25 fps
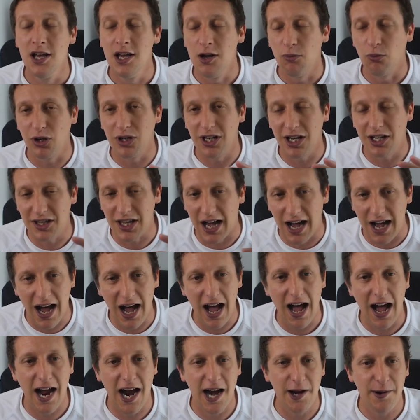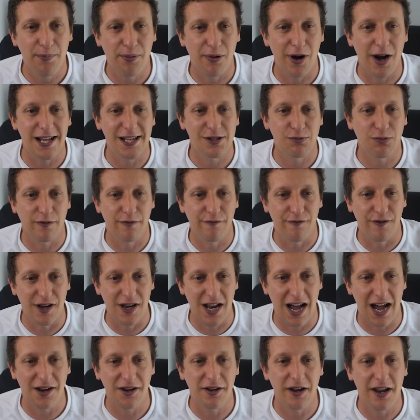We did that high press with
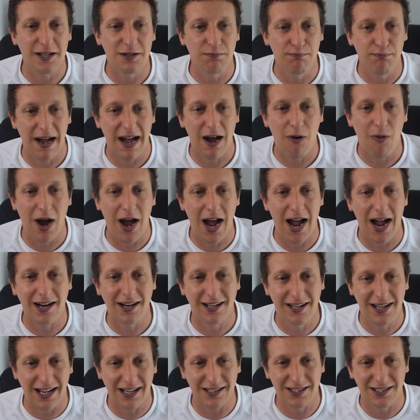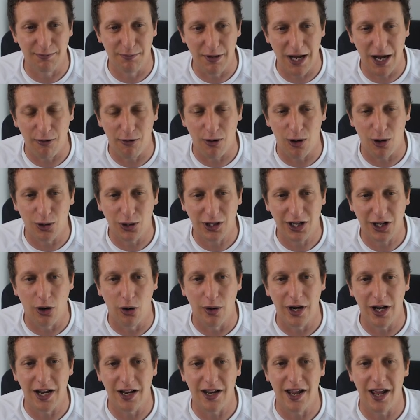Fernandes, Mount and Casemiro all
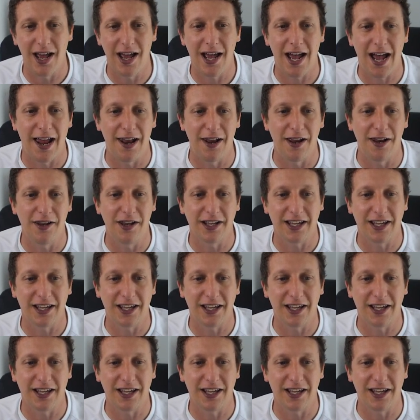going in there, and in the